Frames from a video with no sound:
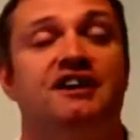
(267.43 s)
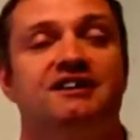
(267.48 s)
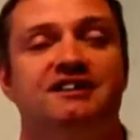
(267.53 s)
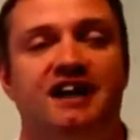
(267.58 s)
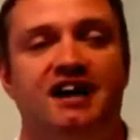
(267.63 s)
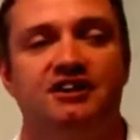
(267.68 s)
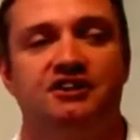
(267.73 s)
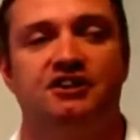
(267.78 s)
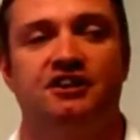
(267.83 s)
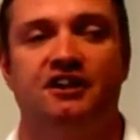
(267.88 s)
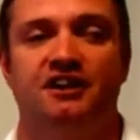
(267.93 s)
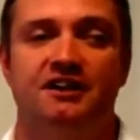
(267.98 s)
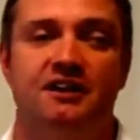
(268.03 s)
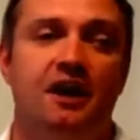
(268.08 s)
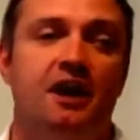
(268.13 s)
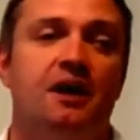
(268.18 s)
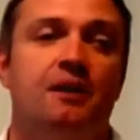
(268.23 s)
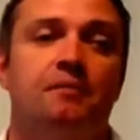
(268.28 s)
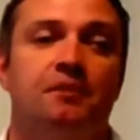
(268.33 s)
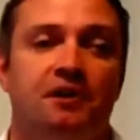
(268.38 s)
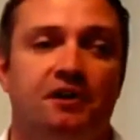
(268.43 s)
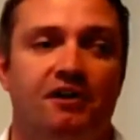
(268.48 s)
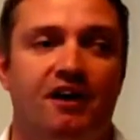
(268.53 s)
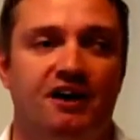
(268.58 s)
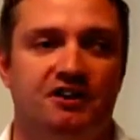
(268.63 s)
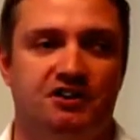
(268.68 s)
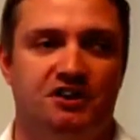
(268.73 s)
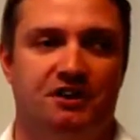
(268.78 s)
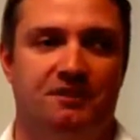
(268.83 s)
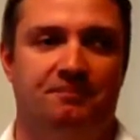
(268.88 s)
is actually
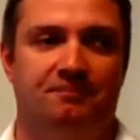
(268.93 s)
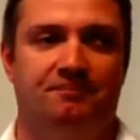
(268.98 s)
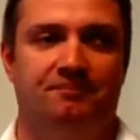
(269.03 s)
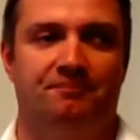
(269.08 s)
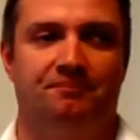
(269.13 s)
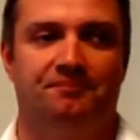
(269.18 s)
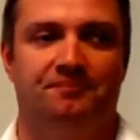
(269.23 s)
progressing.